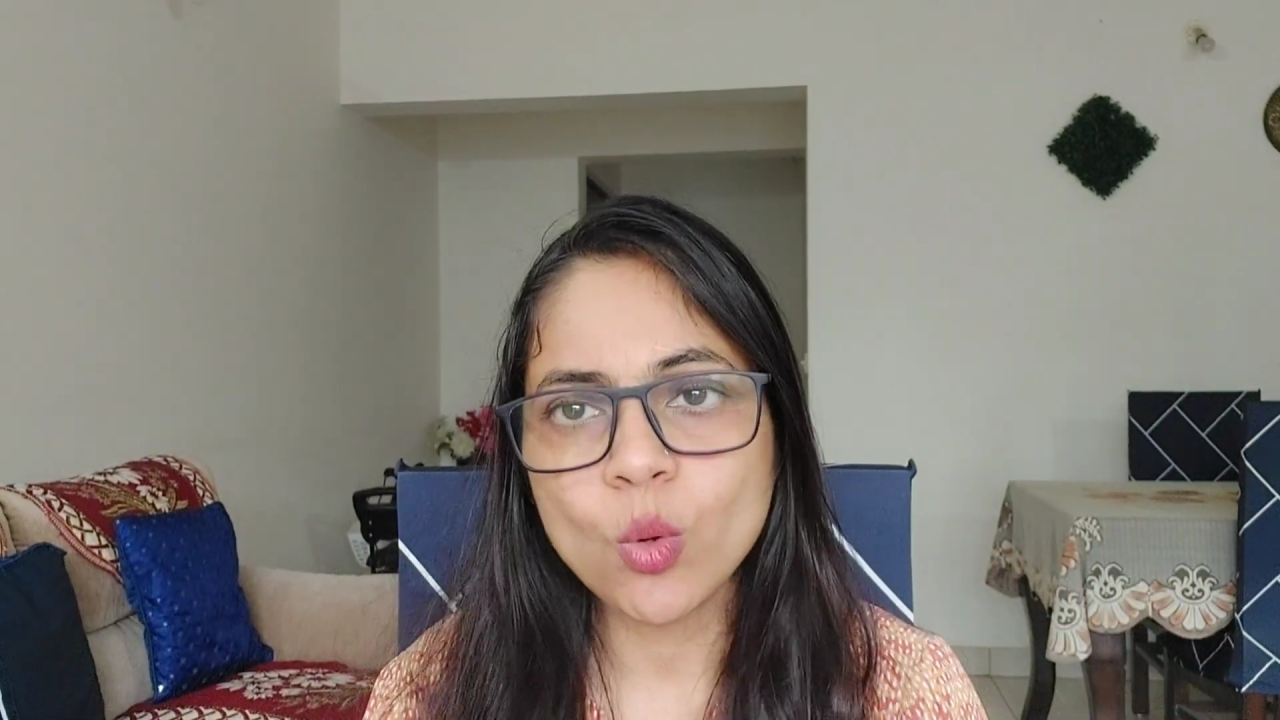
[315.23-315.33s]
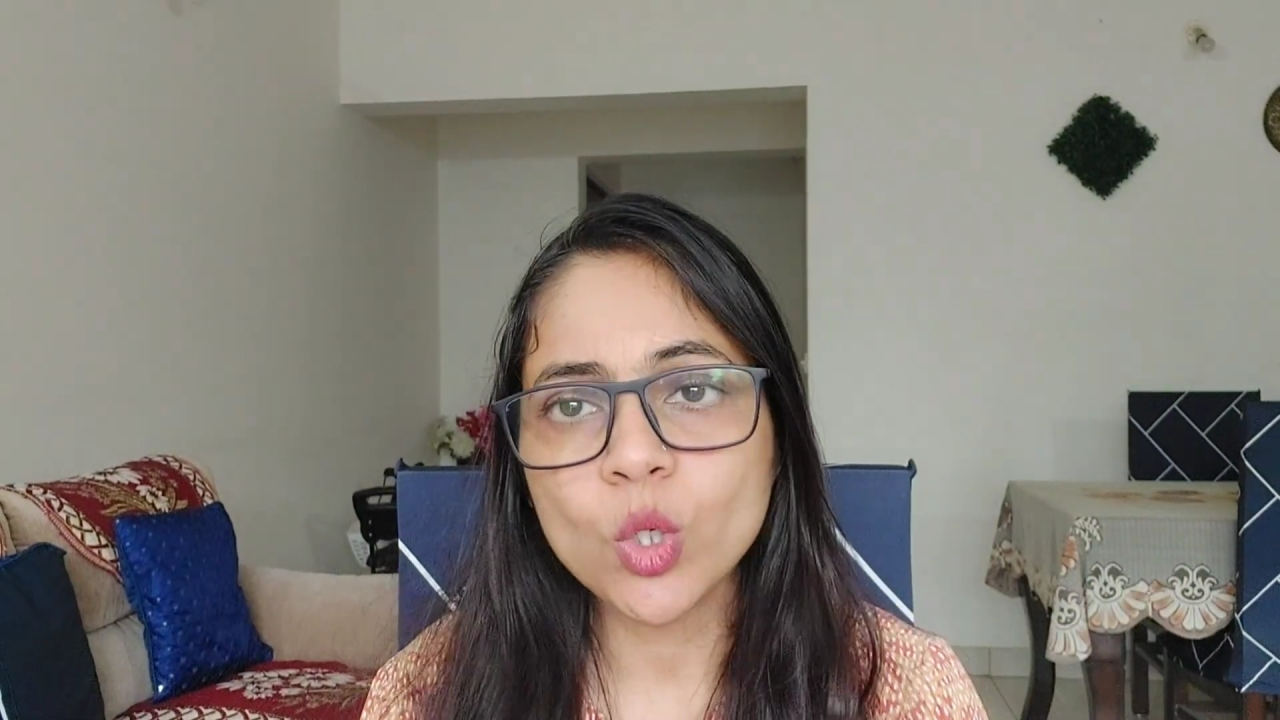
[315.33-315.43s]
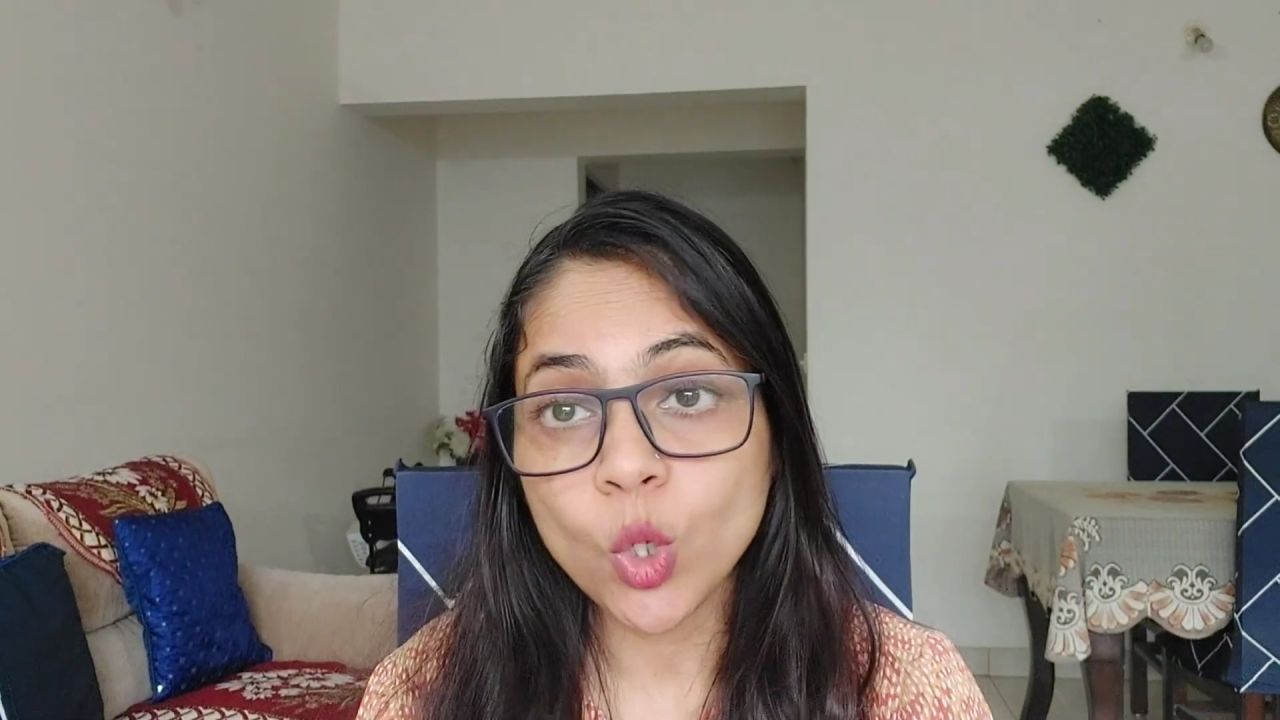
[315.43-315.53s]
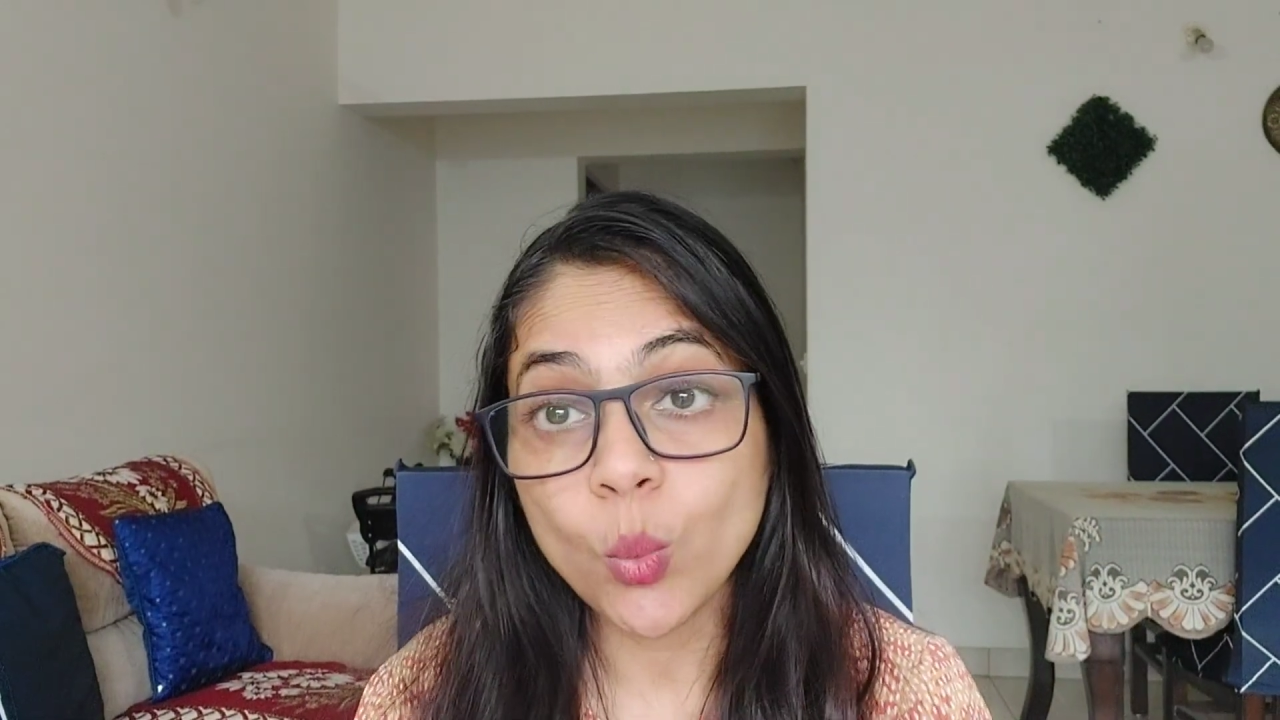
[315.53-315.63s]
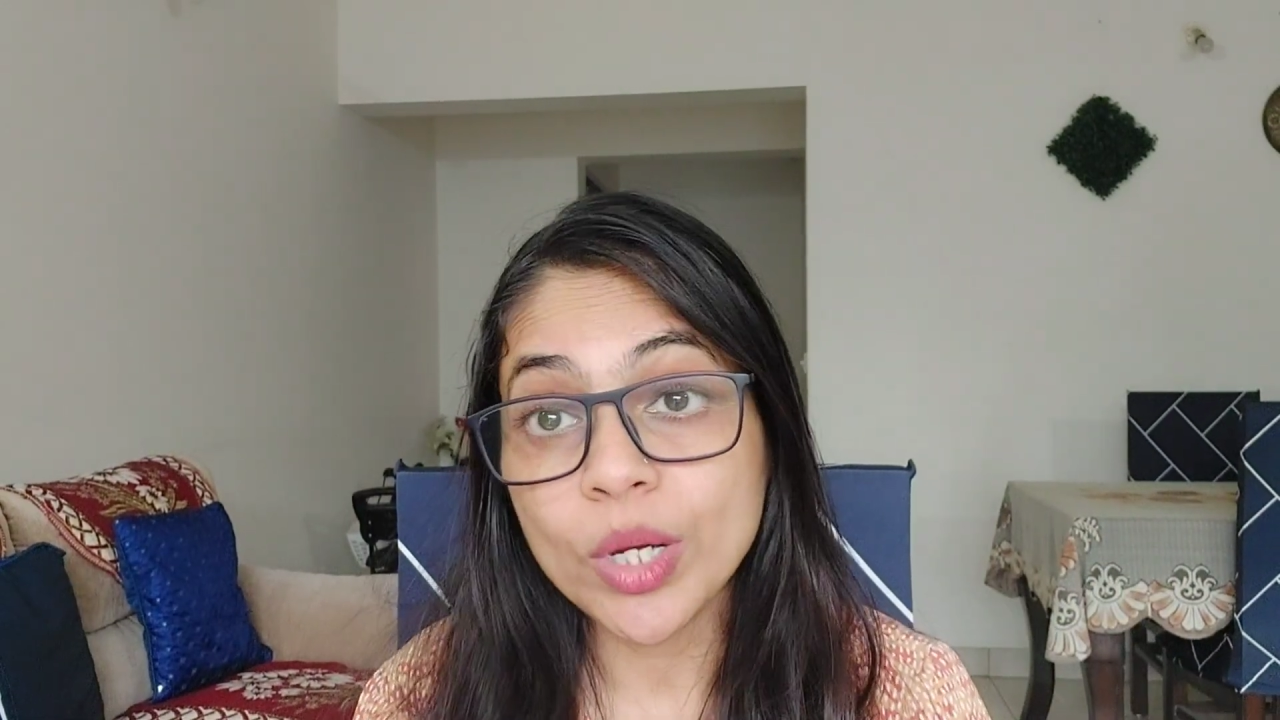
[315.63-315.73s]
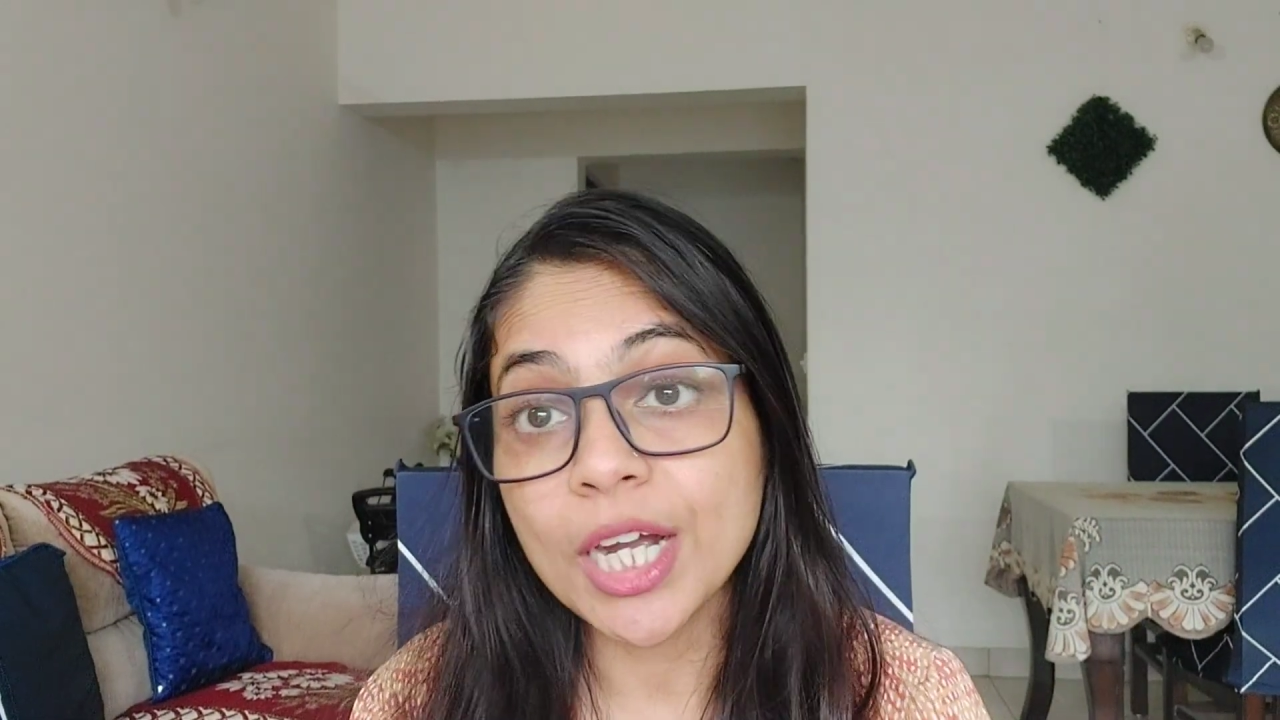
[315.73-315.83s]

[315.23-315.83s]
your